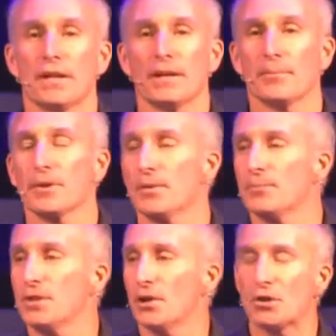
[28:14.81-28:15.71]
And I'm going to
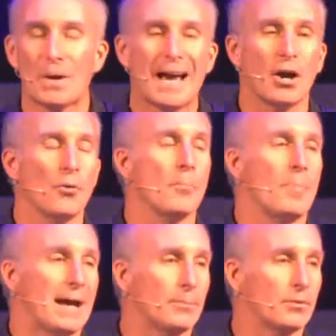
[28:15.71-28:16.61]
tell you how
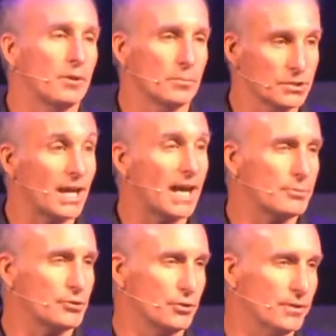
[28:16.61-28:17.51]
Babylon was
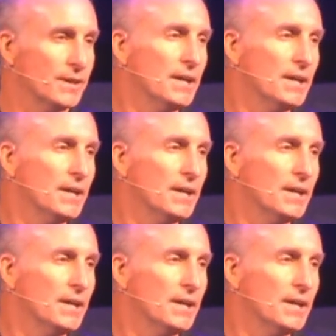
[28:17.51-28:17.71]
captured